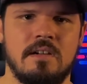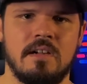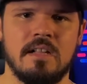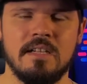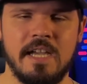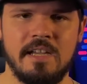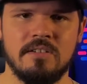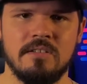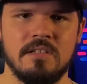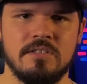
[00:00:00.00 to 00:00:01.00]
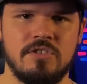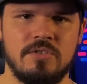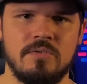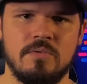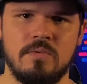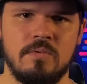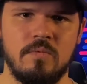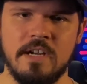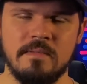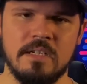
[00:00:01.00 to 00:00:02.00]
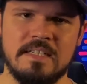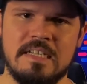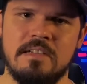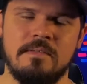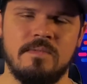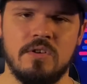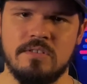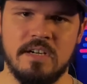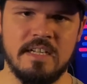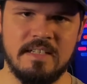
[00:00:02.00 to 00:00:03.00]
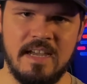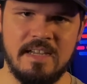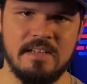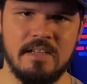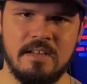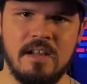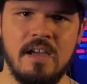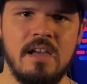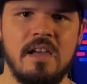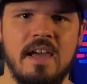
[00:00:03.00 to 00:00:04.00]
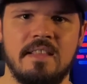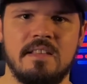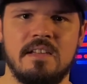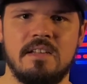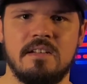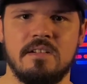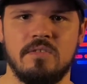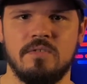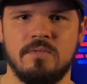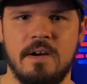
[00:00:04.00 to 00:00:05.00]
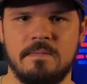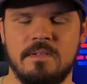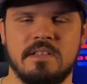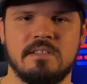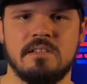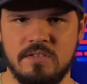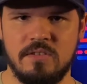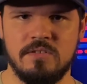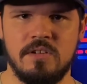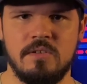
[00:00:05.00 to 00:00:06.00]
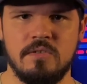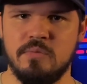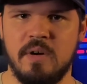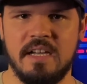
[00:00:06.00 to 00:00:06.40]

click handler to whatever div those are contained in, and then reference those nodes by